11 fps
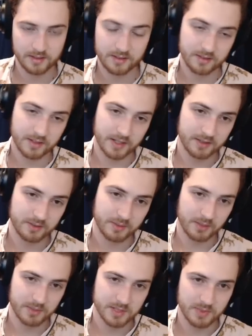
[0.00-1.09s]
Okay, we
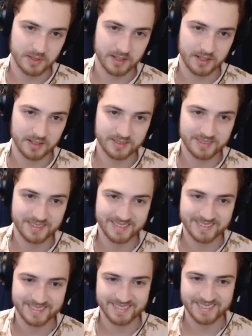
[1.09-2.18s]
get Whisper in there.
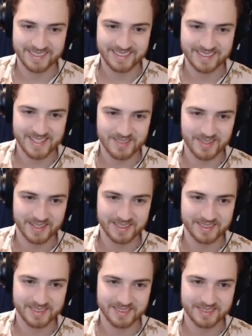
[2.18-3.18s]
It's fine.